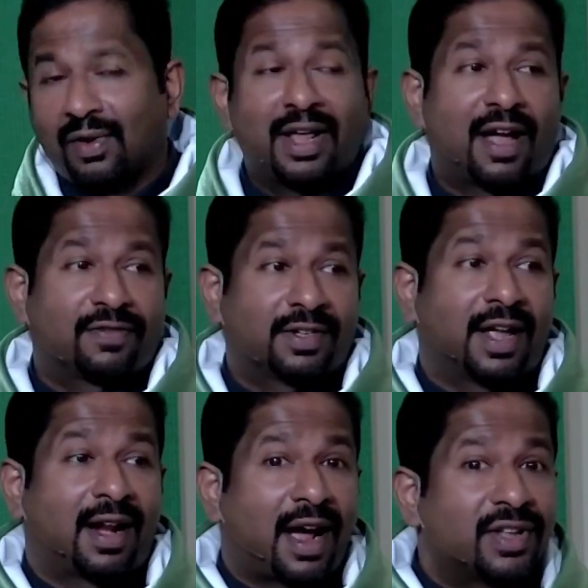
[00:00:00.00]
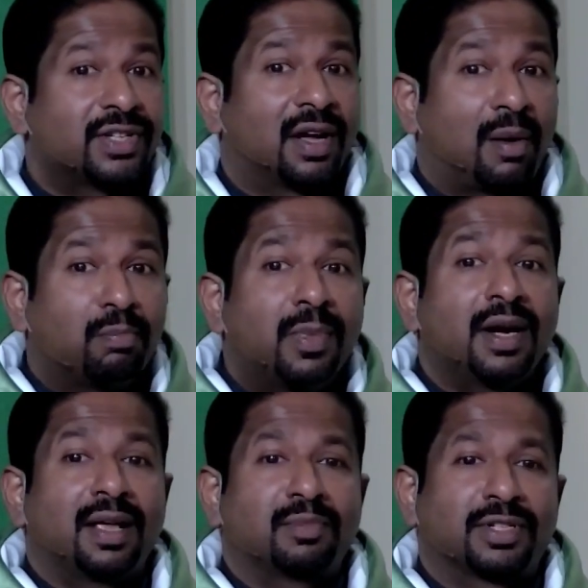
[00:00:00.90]
Only after Elijah
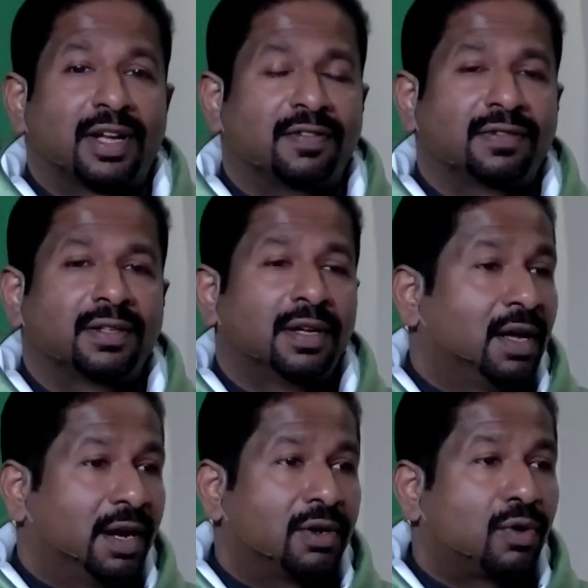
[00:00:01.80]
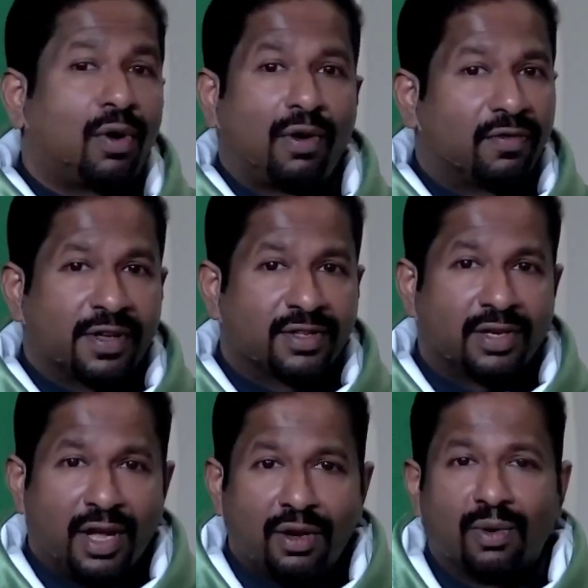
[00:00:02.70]
humbled himself, let go of
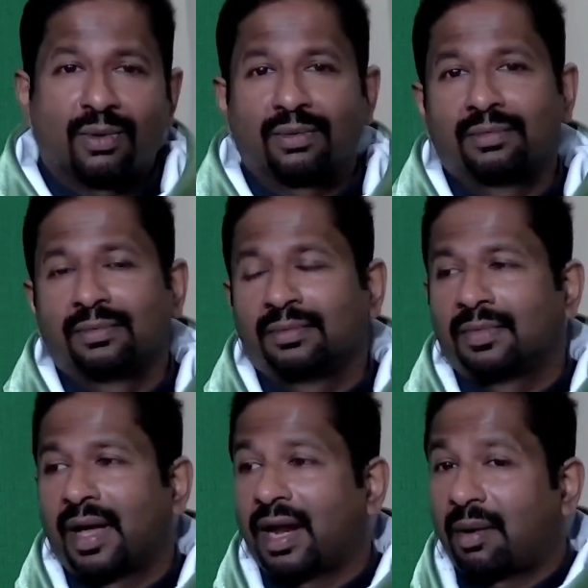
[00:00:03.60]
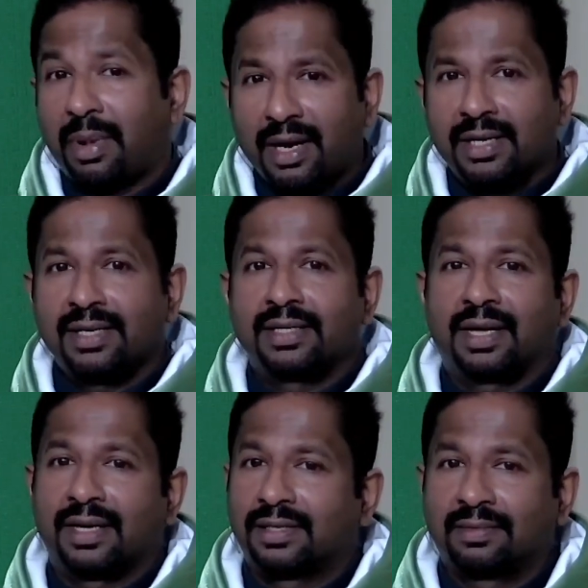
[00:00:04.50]
his ego, and abandoned
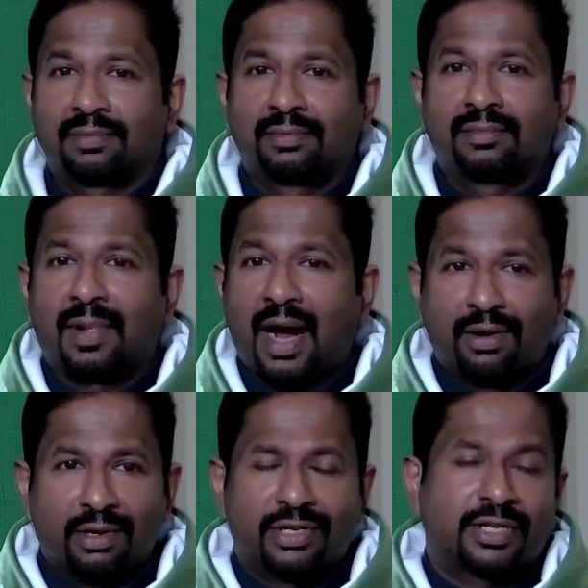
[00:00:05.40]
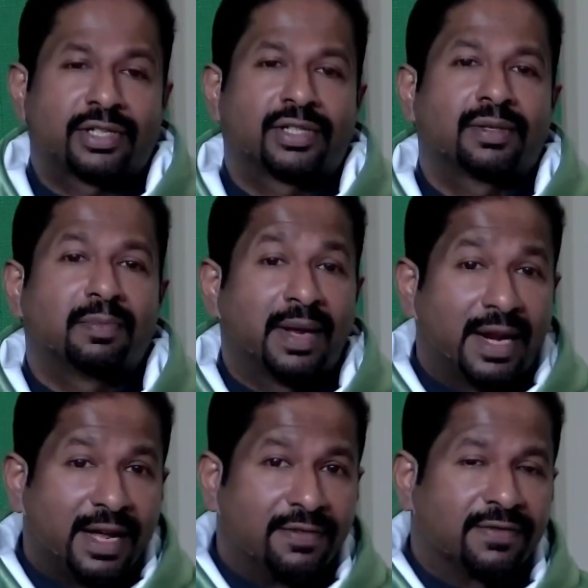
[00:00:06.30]
his idolatrous
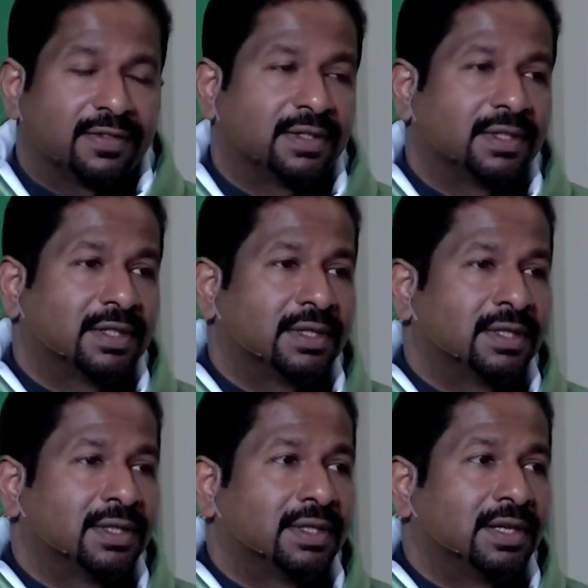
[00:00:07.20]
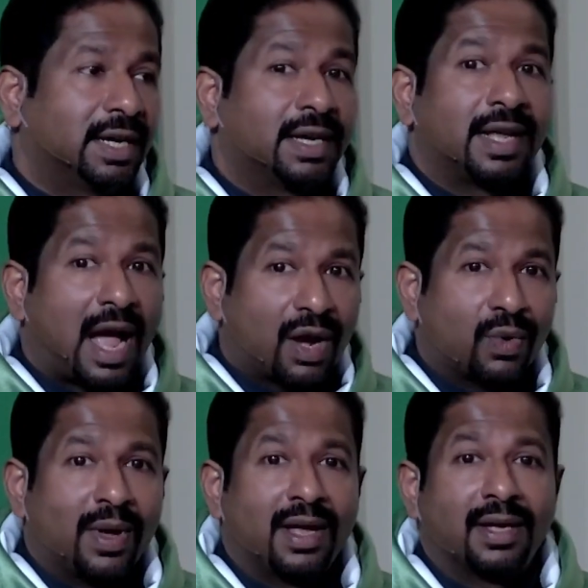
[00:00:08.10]
belief, did
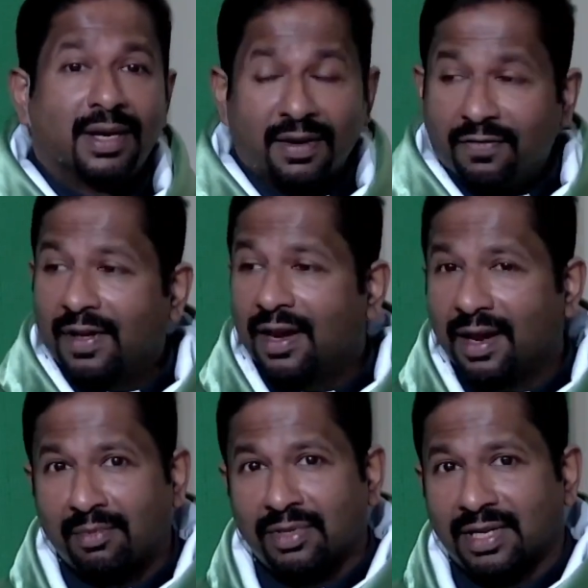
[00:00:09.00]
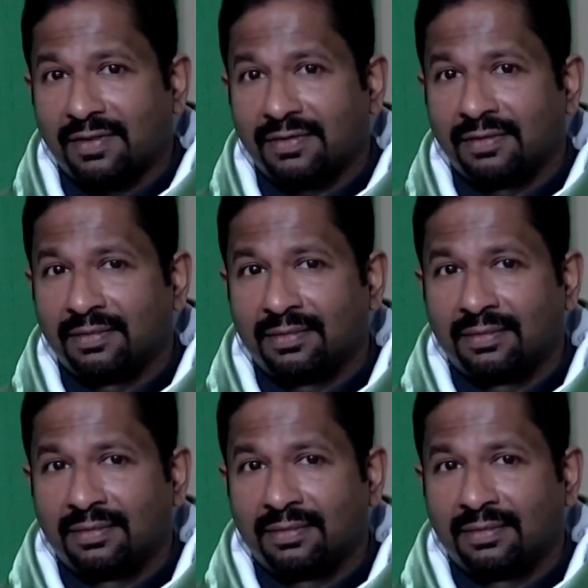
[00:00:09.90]
Yahweh reveal himself